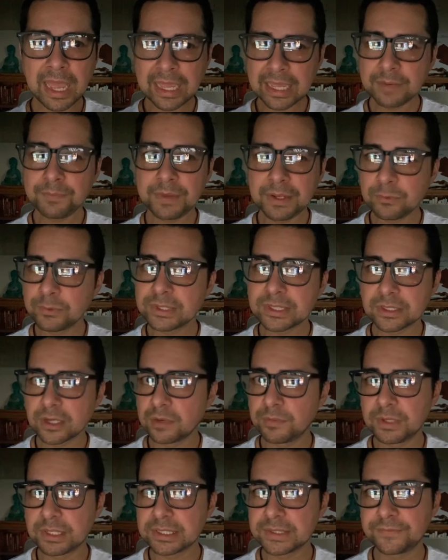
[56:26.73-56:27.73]
I had been with
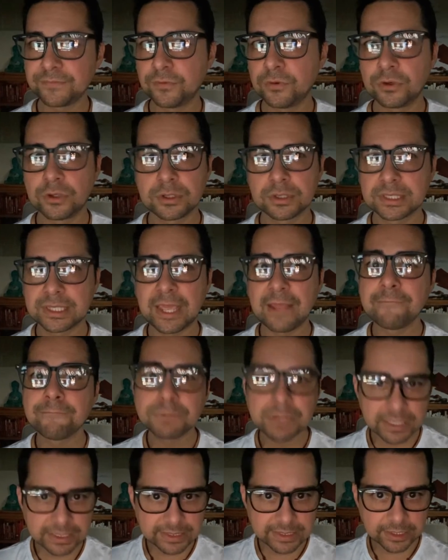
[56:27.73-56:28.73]
Starbucks for
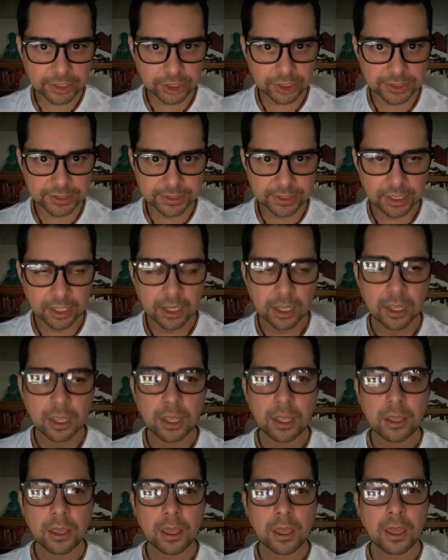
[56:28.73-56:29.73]
10 plus years.
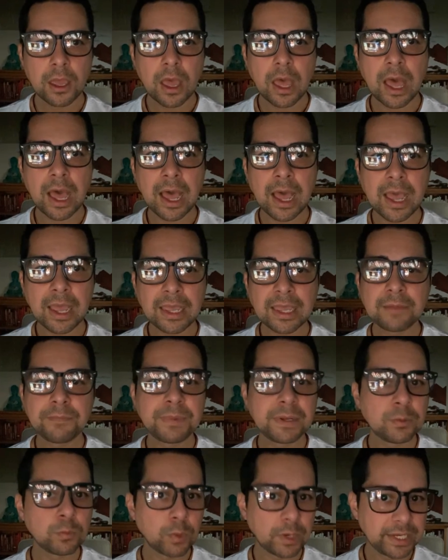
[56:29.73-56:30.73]
I
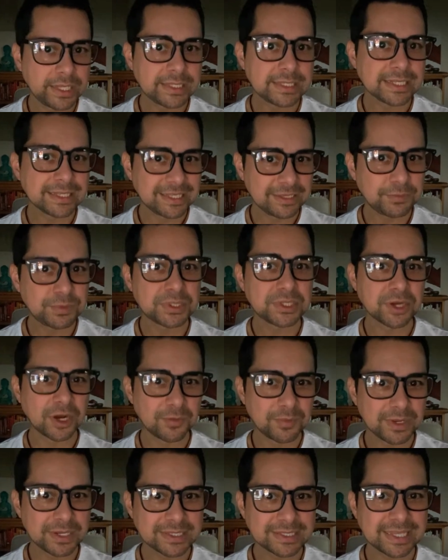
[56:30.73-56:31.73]
had been wanting to leave
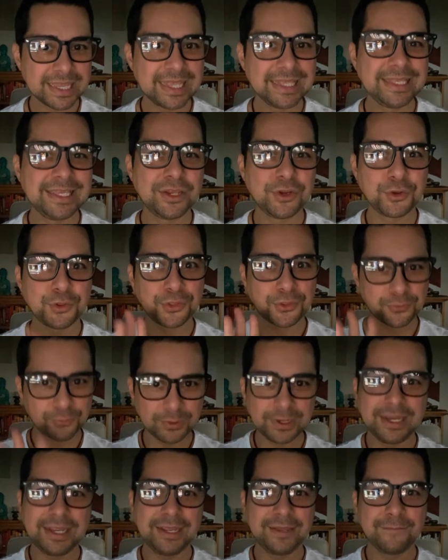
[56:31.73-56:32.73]
Starbucks in year
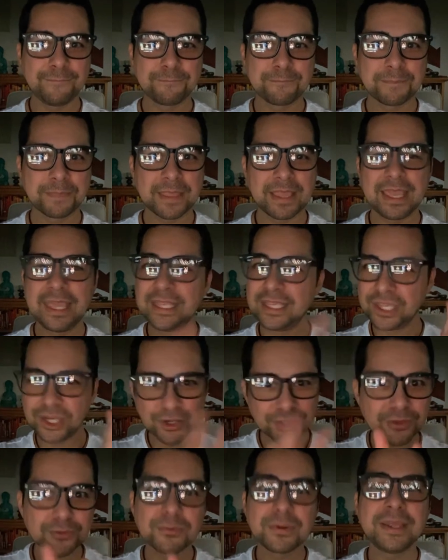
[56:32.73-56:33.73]
3. In
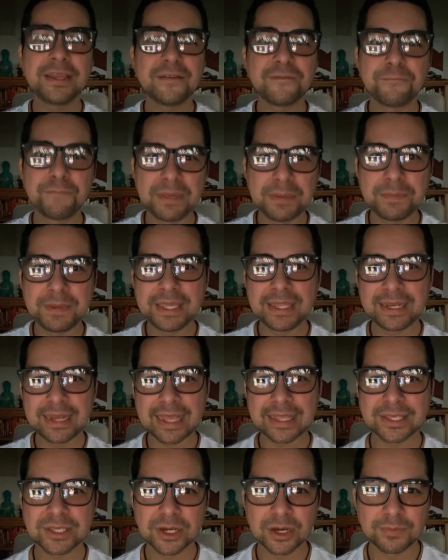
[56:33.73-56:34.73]
year 3 of me
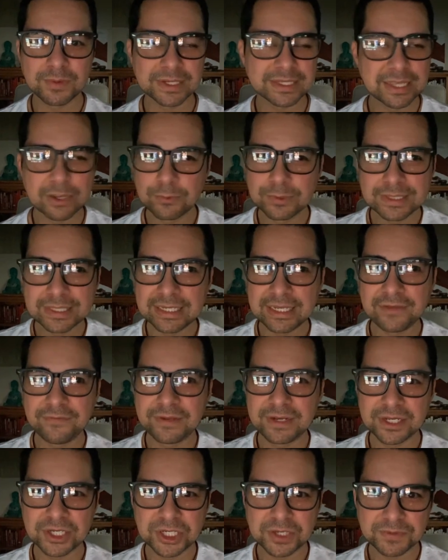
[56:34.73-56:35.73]
being at Starbucks, I wasn't
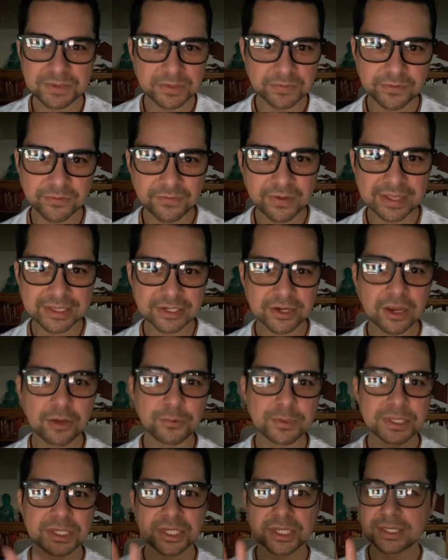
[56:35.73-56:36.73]
even a shift supervisor.
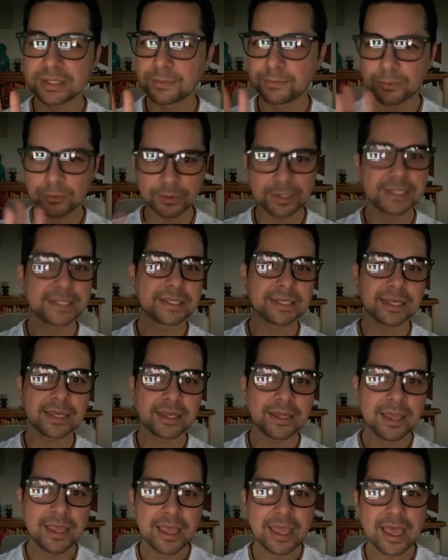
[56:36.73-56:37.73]
I was just a
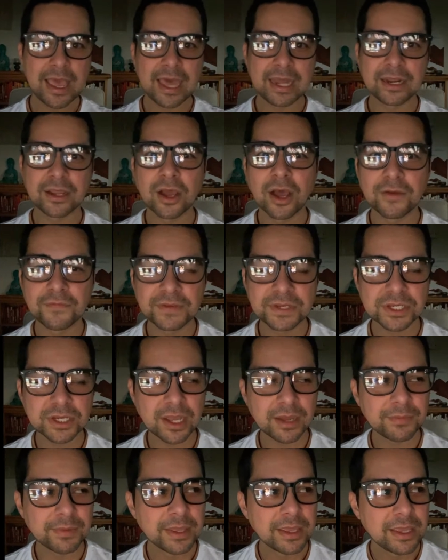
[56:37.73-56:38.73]
barista at a coffee
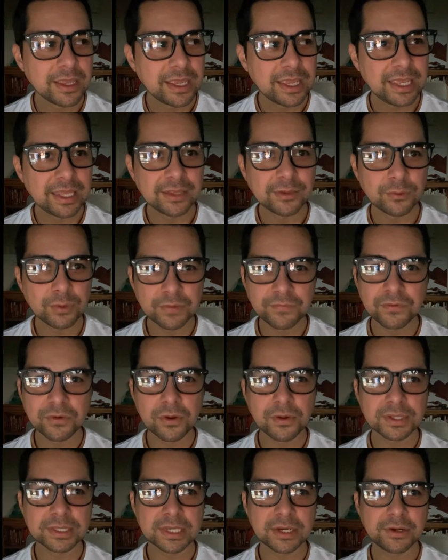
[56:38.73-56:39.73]
shop in the
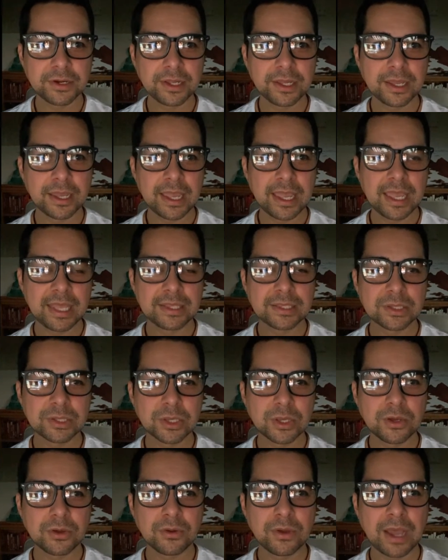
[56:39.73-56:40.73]
River Oaks area.
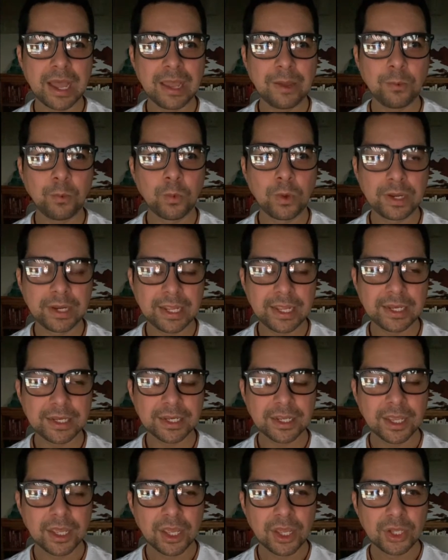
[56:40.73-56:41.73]
And so I
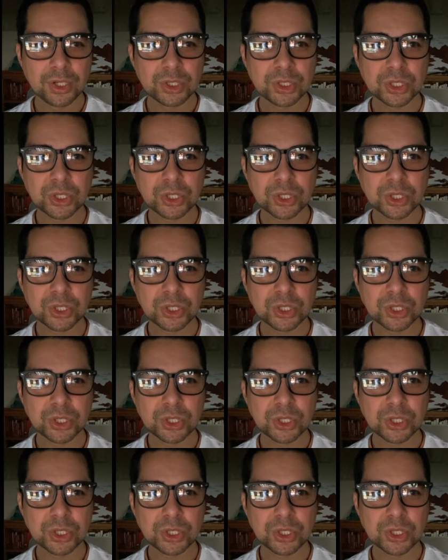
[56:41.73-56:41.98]
wanted